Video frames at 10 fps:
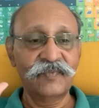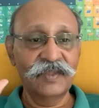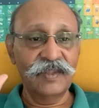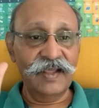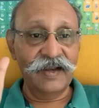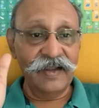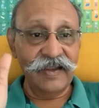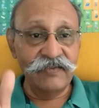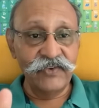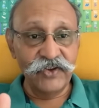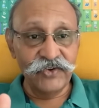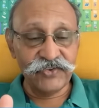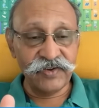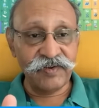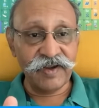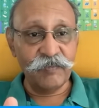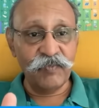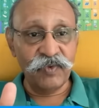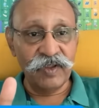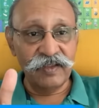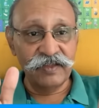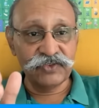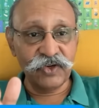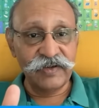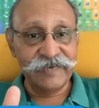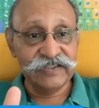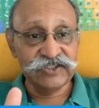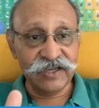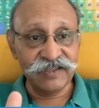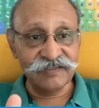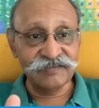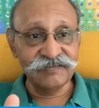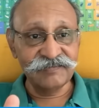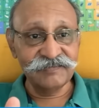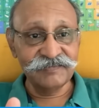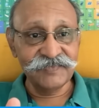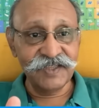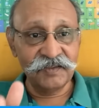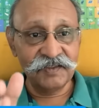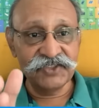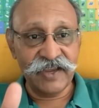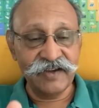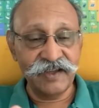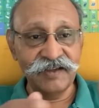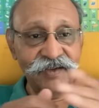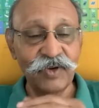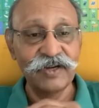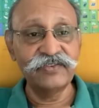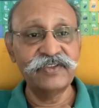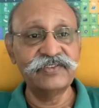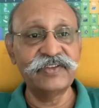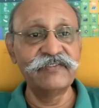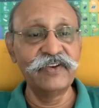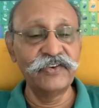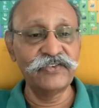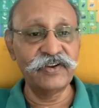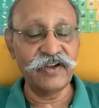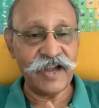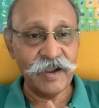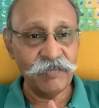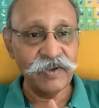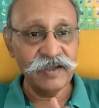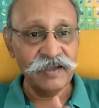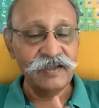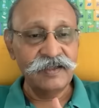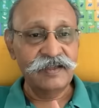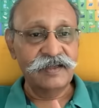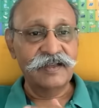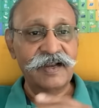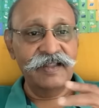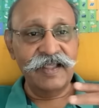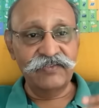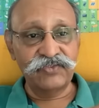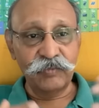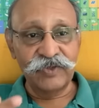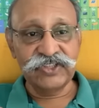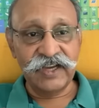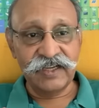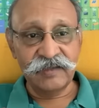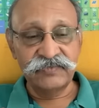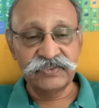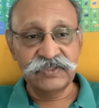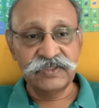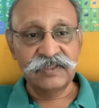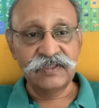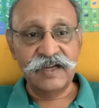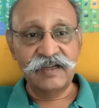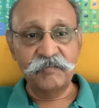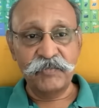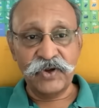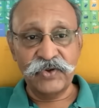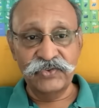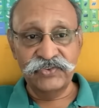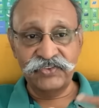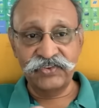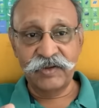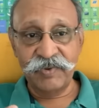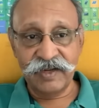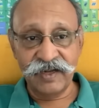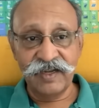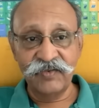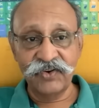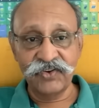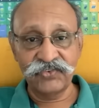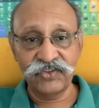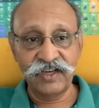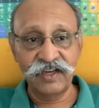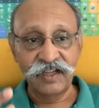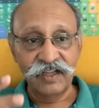They are in an involution trap. It's called Nijan in China. What is this involution trap? That they have so much items that producers independently want to sell.